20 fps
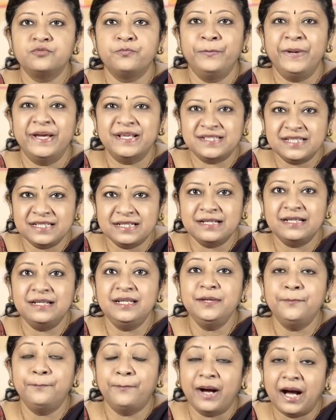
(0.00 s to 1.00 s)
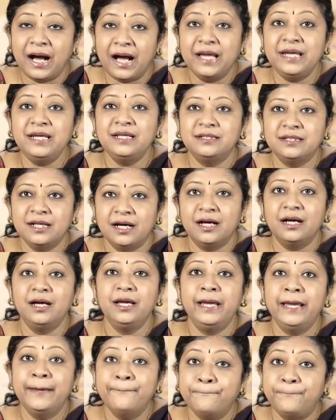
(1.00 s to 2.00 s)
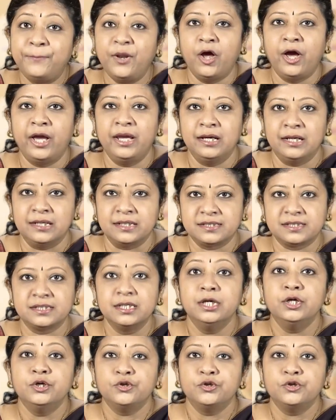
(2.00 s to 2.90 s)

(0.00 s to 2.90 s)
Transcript: basically by the employers.